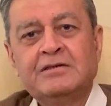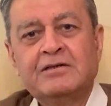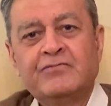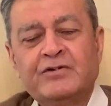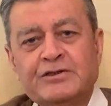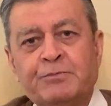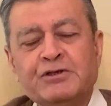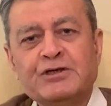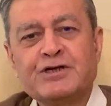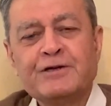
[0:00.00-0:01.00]
first
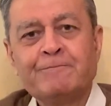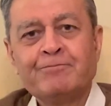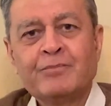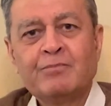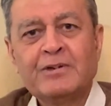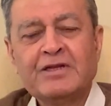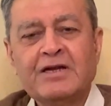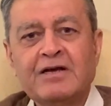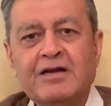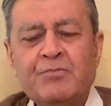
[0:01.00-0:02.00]
position, but then
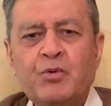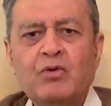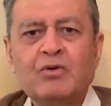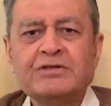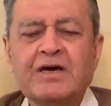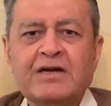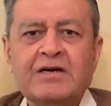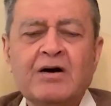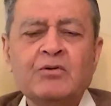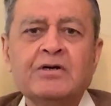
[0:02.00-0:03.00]
a repoll was carried
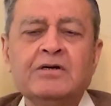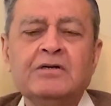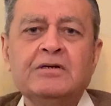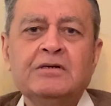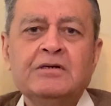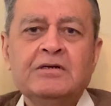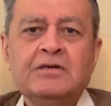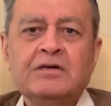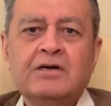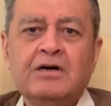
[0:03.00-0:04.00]
out
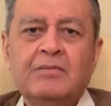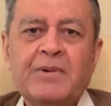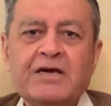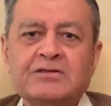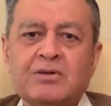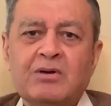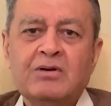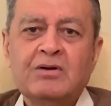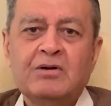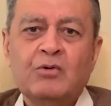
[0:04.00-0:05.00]
based
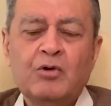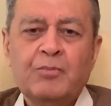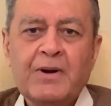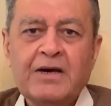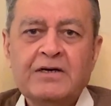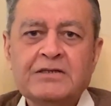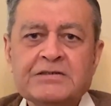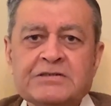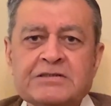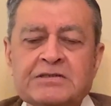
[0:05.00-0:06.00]
on old
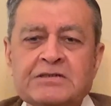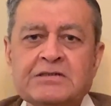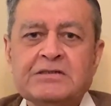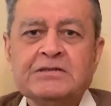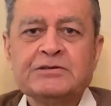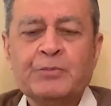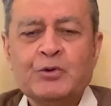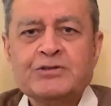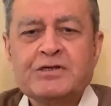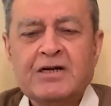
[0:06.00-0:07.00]
players,
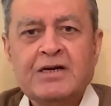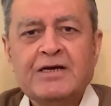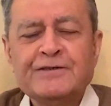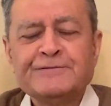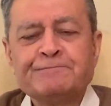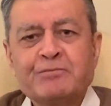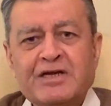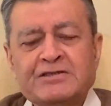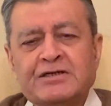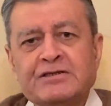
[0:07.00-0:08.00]
sports journalists,
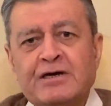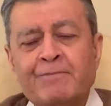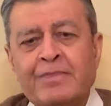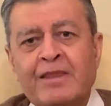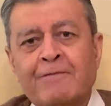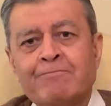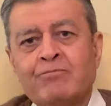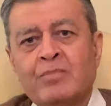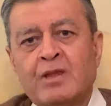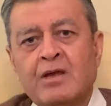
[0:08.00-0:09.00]
etc.,
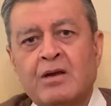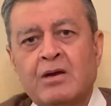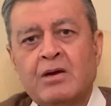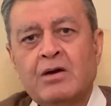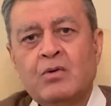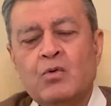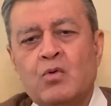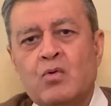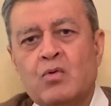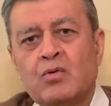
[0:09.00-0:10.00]

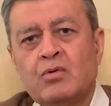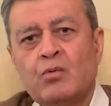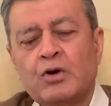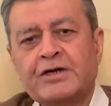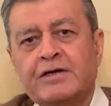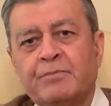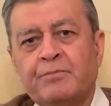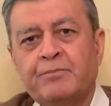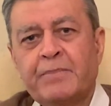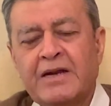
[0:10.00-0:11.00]
who voted
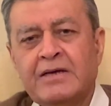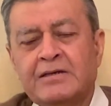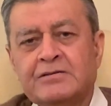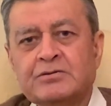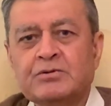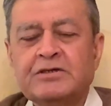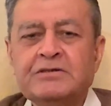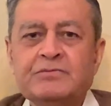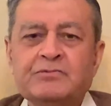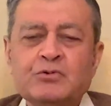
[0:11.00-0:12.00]
Pele. So
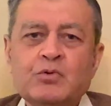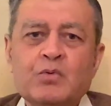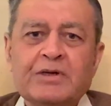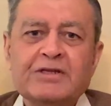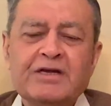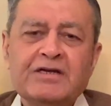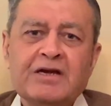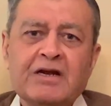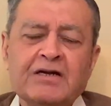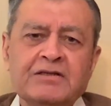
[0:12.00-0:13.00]
these two were then
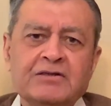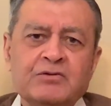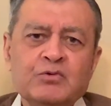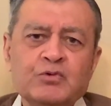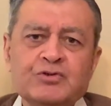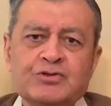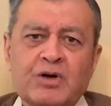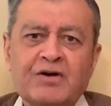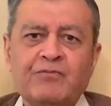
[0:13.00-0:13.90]
declared the two joint